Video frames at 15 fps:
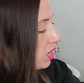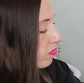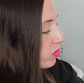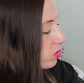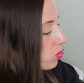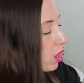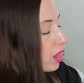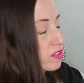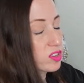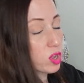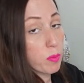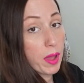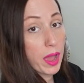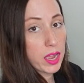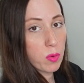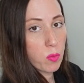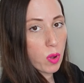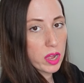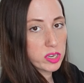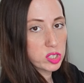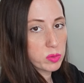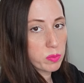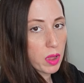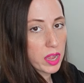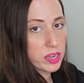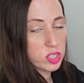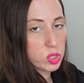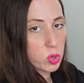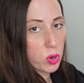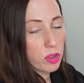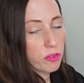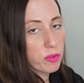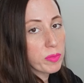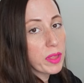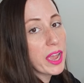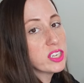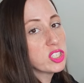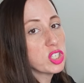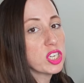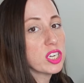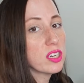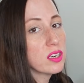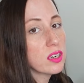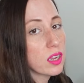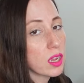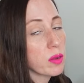if you guys go back and watch my tutorial from last year,